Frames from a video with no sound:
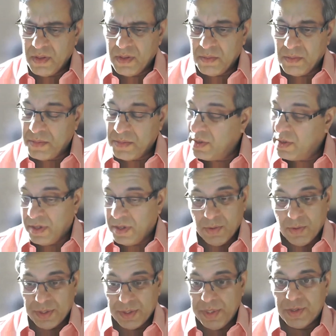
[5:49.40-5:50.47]
there
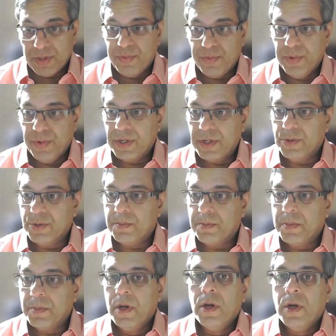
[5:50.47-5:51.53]
was a piece of work
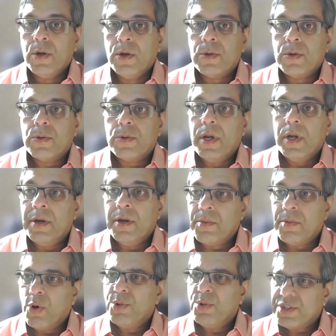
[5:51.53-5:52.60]
in
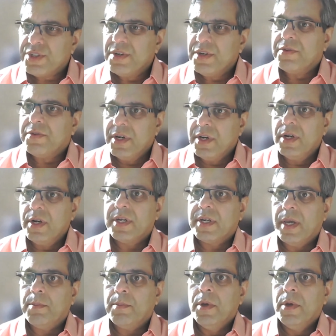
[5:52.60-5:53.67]
almost in real
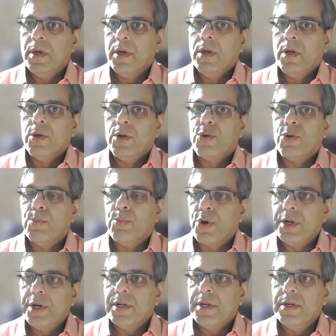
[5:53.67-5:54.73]
time, to
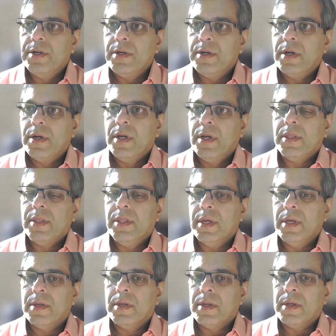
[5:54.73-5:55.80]
monitor
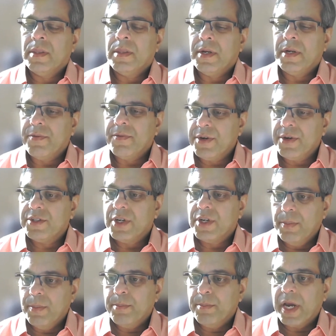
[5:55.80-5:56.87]
the
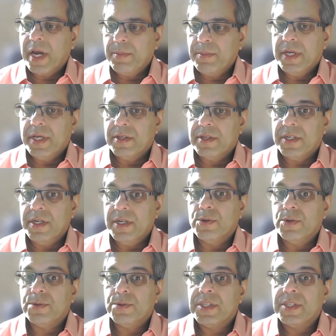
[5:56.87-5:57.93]
differential impact by ethnicity,
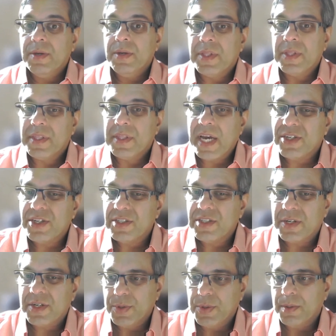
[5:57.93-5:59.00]
to see whether the actions
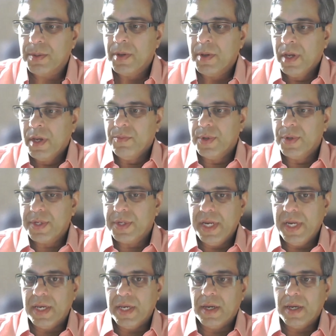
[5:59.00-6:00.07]
that we were
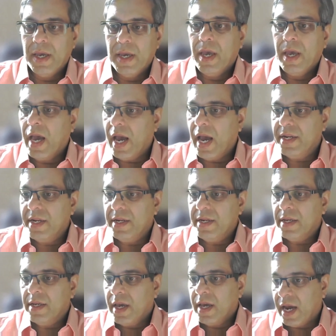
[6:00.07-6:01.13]
taking had
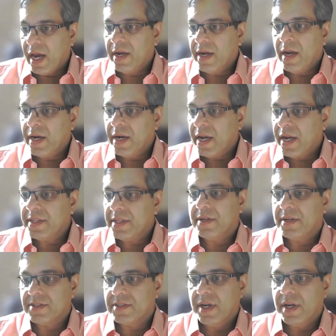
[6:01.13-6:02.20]
the
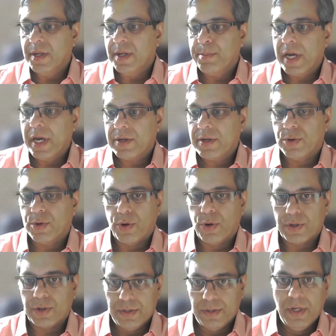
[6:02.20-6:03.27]
desired impact or
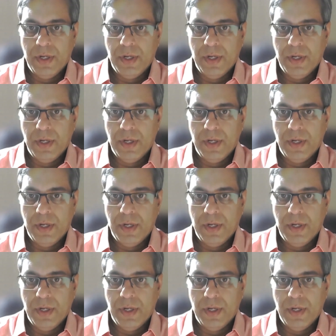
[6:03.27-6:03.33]
not,